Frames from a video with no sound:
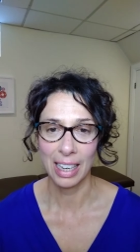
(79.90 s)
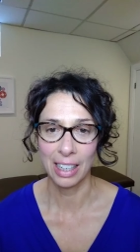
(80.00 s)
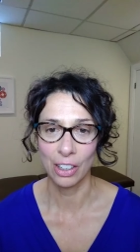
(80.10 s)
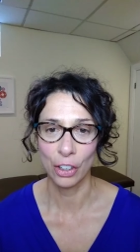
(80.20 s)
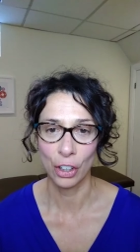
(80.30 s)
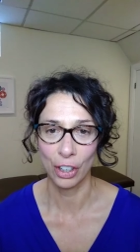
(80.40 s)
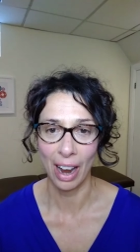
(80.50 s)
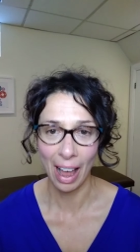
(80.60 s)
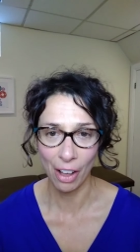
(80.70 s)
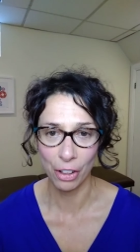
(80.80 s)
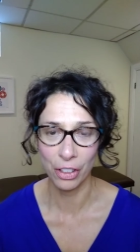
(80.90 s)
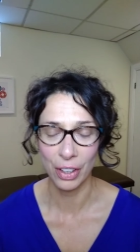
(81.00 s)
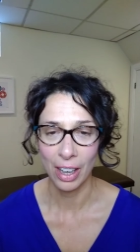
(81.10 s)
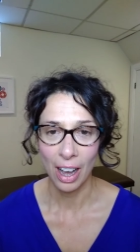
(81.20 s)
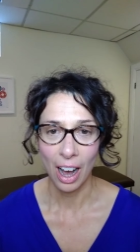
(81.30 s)
in her health,
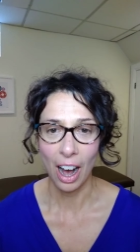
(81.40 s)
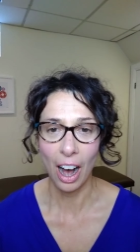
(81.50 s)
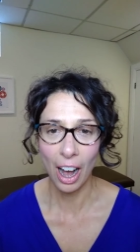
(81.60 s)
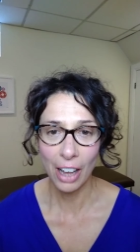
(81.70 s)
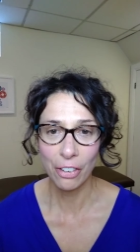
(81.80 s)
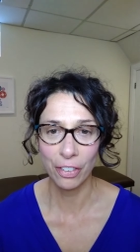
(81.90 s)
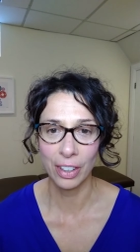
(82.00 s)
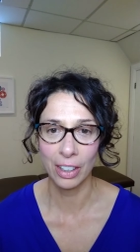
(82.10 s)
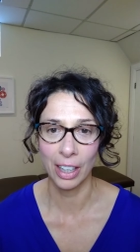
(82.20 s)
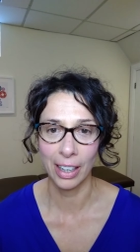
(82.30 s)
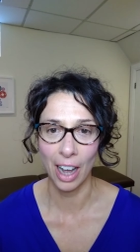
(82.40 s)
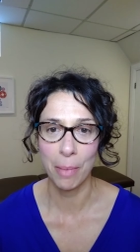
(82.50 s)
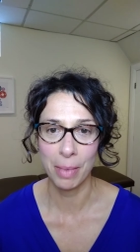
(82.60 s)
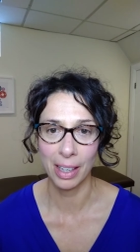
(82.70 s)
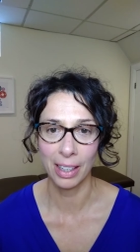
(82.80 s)
I feel like
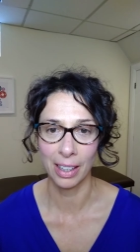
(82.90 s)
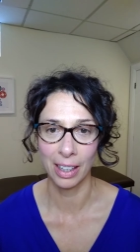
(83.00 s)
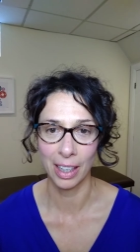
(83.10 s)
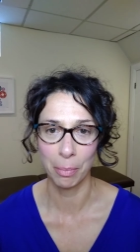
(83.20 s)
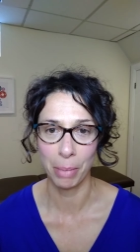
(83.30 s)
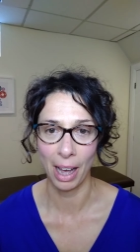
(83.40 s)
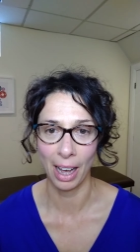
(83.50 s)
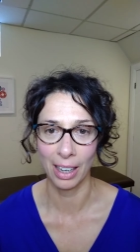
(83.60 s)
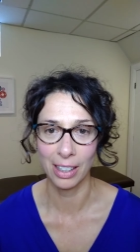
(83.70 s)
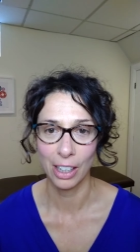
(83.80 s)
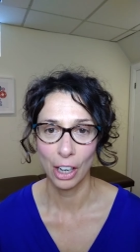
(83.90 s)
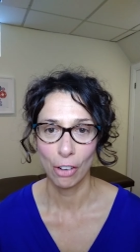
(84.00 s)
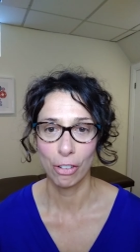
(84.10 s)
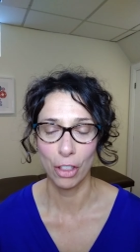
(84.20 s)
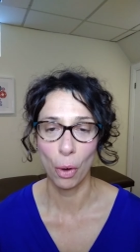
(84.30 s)
I'm making an impact
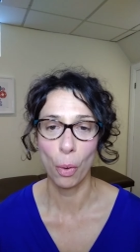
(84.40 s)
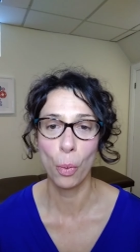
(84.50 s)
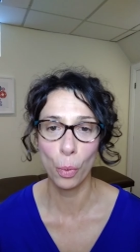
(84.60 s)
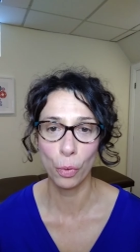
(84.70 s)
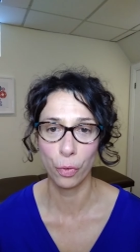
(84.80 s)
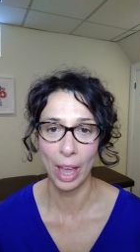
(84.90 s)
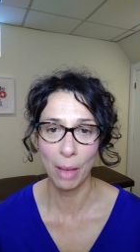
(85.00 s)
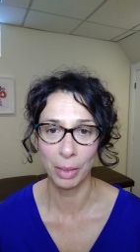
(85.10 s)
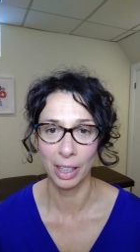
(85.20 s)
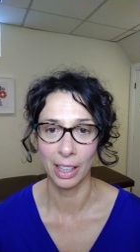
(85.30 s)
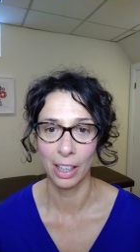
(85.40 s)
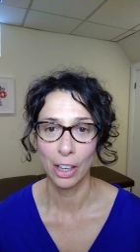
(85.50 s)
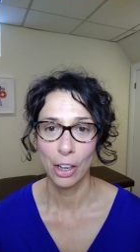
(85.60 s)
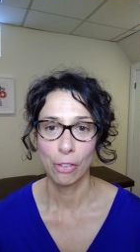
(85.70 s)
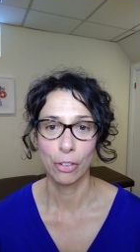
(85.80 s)
for the whole family
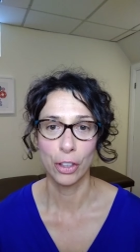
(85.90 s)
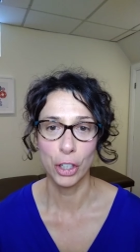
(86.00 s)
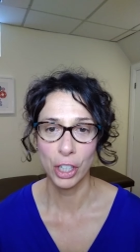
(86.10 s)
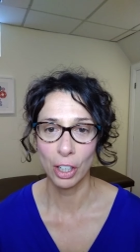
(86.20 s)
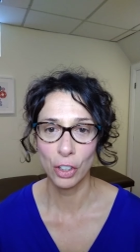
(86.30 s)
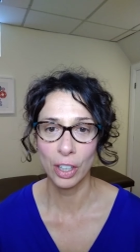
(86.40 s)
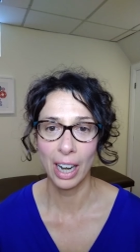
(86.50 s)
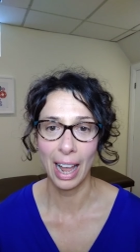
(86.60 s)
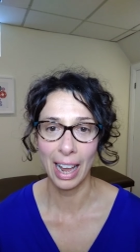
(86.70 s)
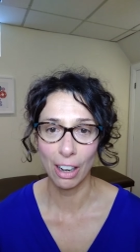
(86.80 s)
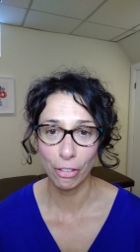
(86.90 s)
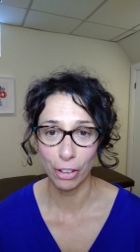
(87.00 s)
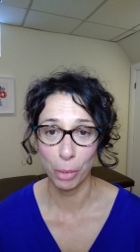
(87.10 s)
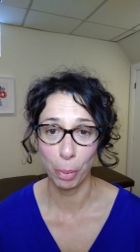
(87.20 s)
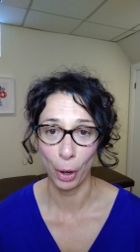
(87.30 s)
for the children and
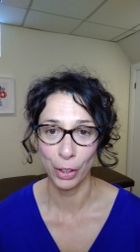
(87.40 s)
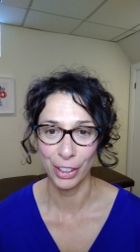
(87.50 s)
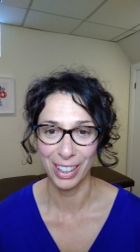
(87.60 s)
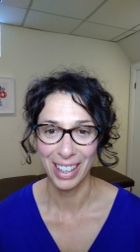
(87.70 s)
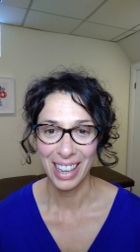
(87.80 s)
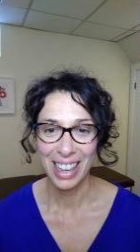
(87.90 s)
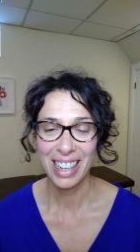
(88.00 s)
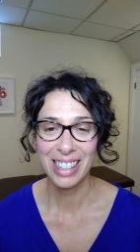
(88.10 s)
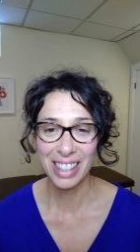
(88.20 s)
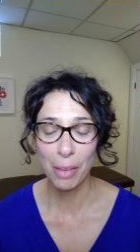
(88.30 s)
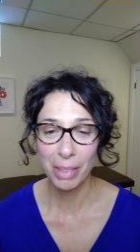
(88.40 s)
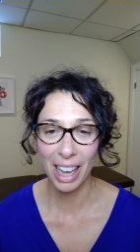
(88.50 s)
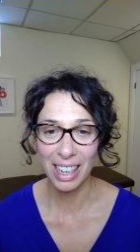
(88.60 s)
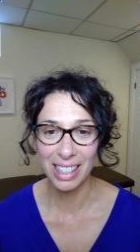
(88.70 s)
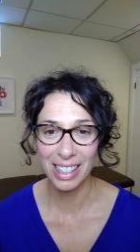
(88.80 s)
for the partner. In some
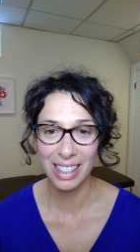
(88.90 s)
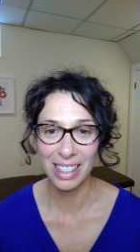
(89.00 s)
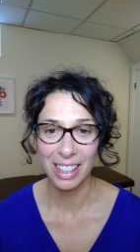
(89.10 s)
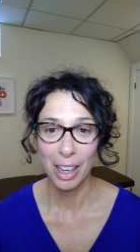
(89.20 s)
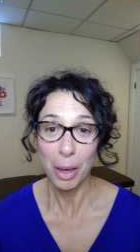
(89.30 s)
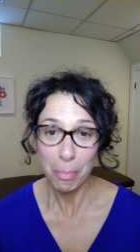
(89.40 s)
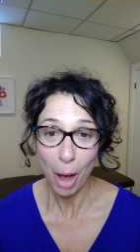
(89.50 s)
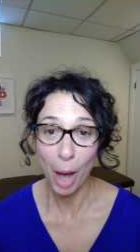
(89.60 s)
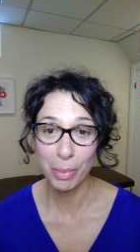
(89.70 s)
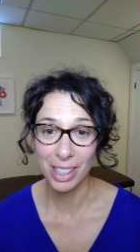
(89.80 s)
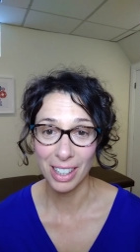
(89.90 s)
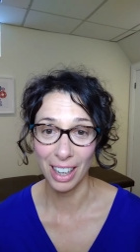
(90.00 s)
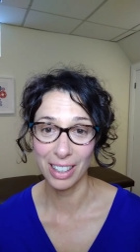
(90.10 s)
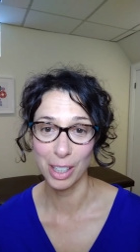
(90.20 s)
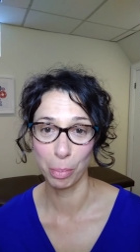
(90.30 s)
cases, mom
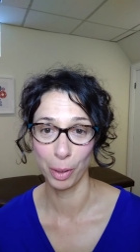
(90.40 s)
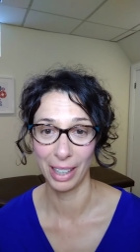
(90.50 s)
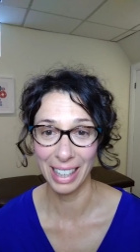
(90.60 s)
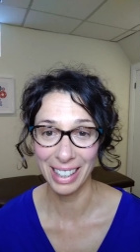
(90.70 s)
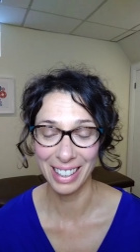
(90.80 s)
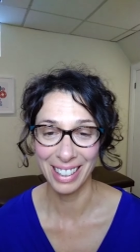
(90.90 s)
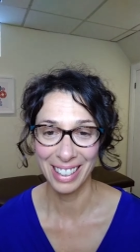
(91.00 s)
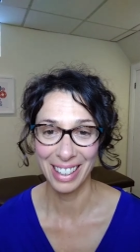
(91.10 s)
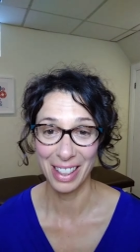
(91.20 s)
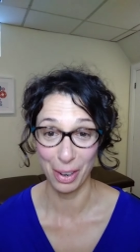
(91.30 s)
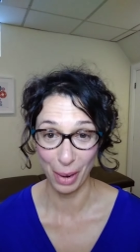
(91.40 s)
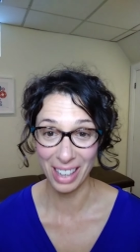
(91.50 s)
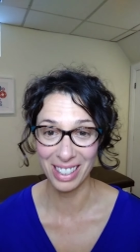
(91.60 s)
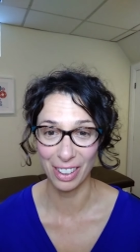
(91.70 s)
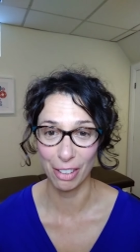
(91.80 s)
decides to bring in the
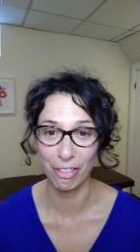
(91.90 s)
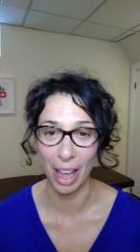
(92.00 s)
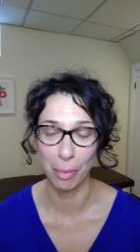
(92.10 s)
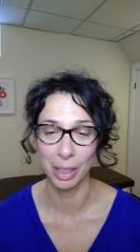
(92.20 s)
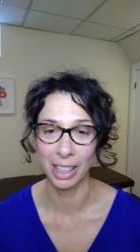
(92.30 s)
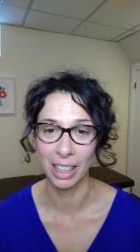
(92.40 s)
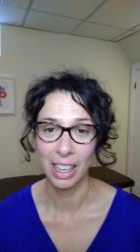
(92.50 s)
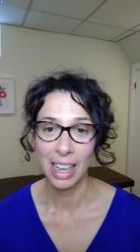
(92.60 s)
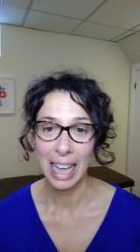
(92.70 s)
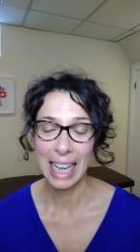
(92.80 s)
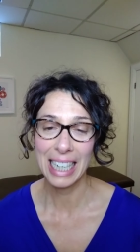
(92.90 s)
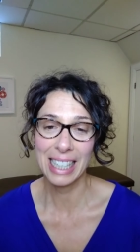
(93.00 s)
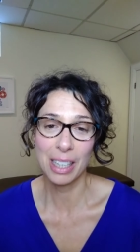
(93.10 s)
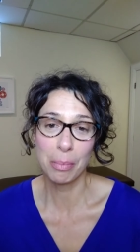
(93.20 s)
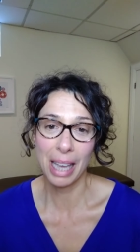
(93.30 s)
rest of the family. And in
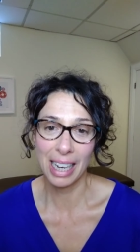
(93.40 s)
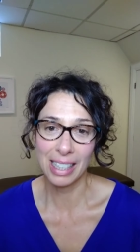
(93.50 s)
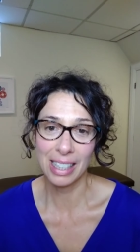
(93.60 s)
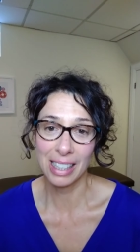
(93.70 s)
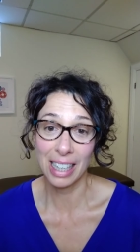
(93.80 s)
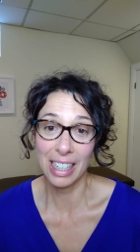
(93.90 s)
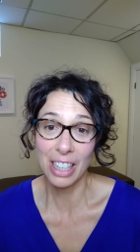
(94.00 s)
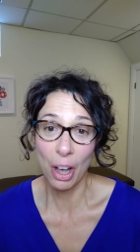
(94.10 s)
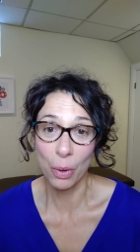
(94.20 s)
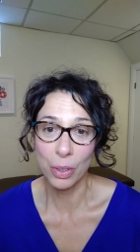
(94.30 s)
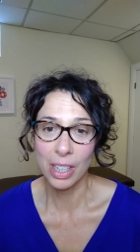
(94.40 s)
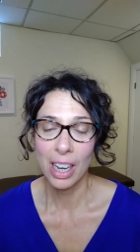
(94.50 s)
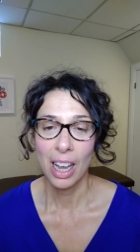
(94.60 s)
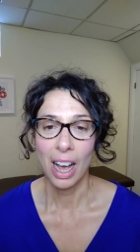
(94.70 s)
some cases they don't,